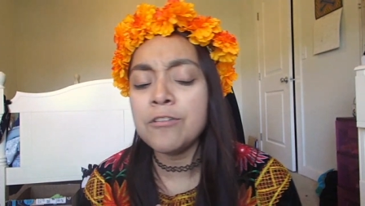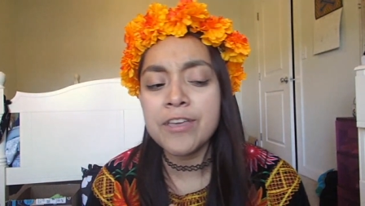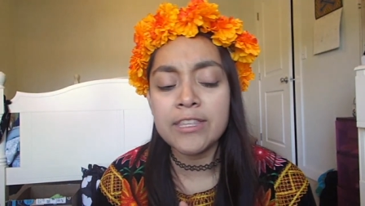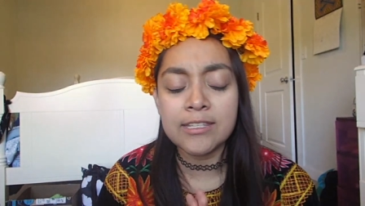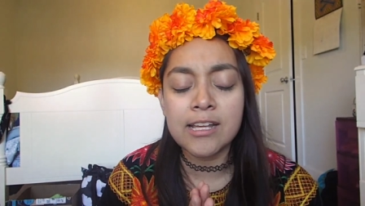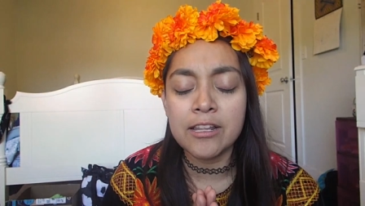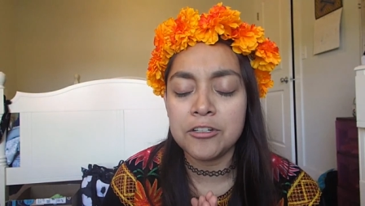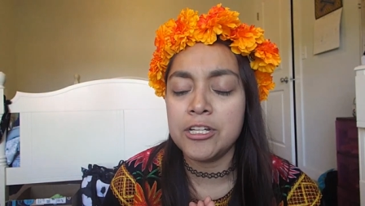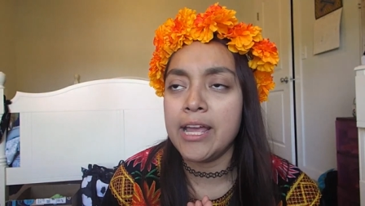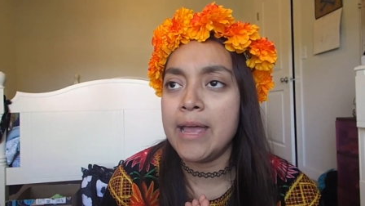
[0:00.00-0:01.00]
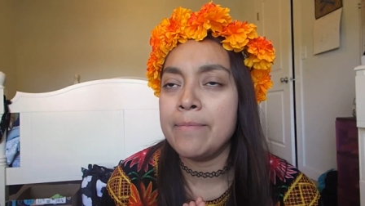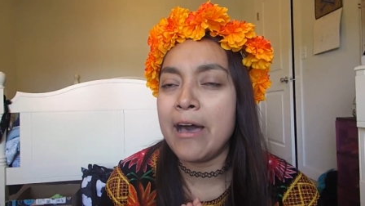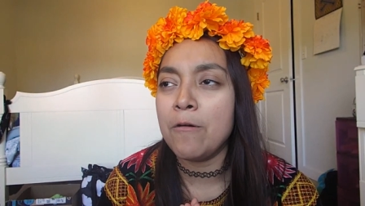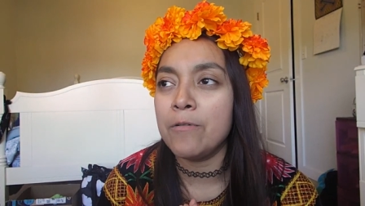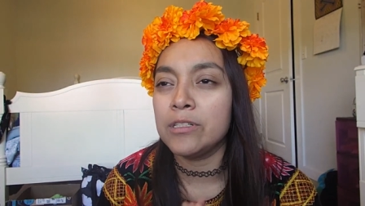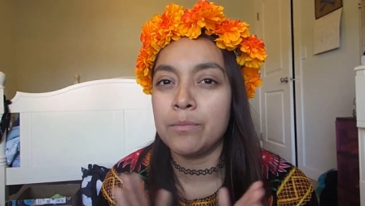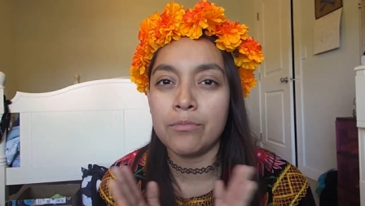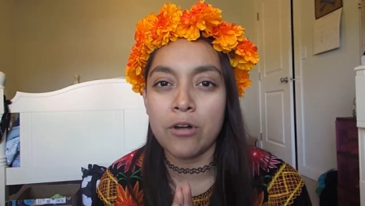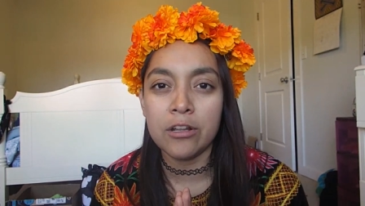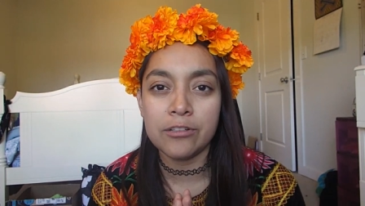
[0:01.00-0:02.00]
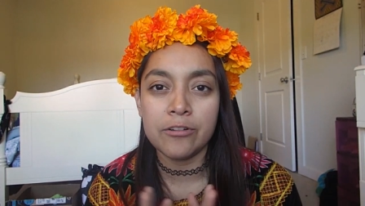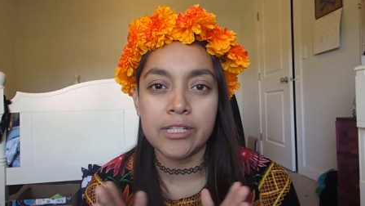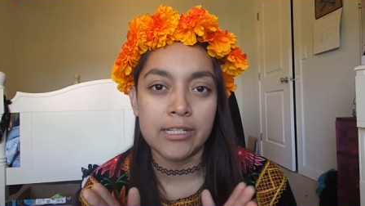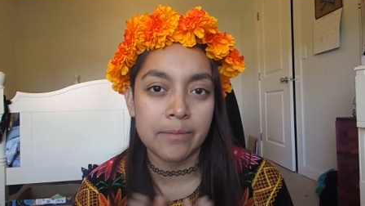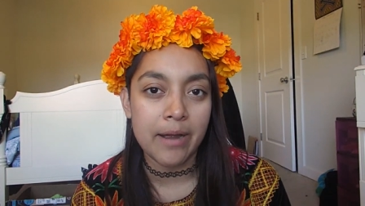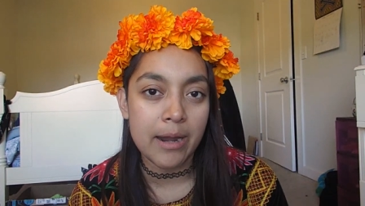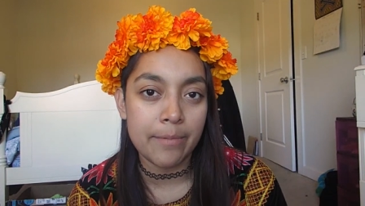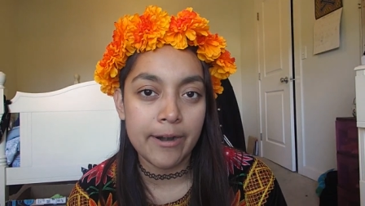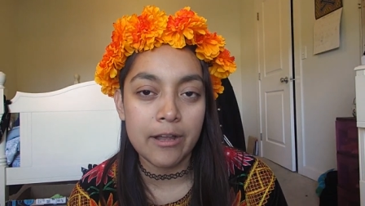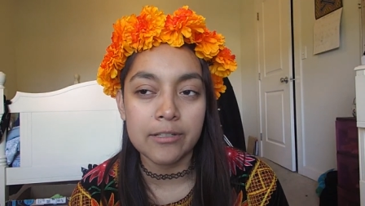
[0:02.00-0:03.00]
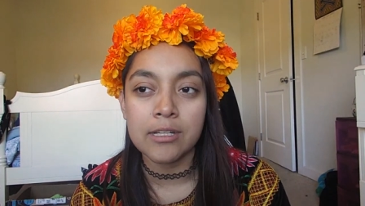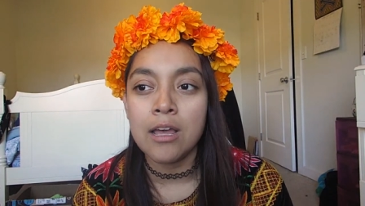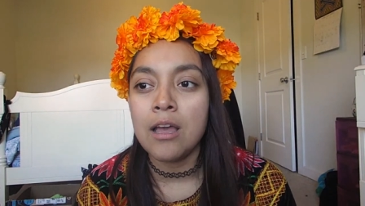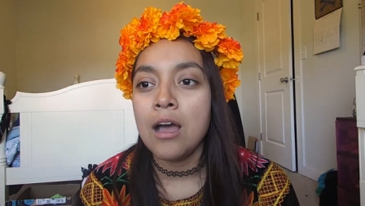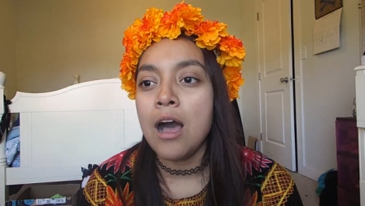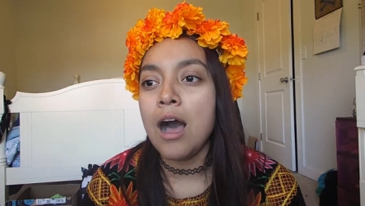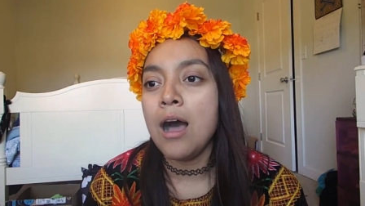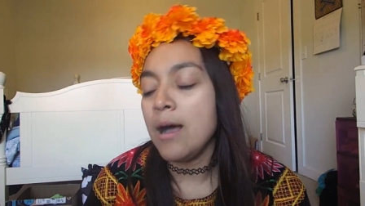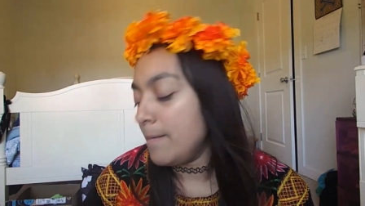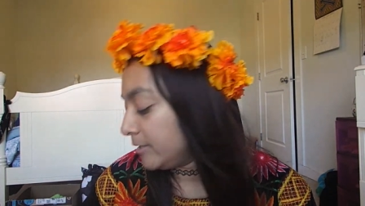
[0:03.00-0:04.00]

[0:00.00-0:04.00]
think this collection came out with some bronzers and some eyebrows. Um,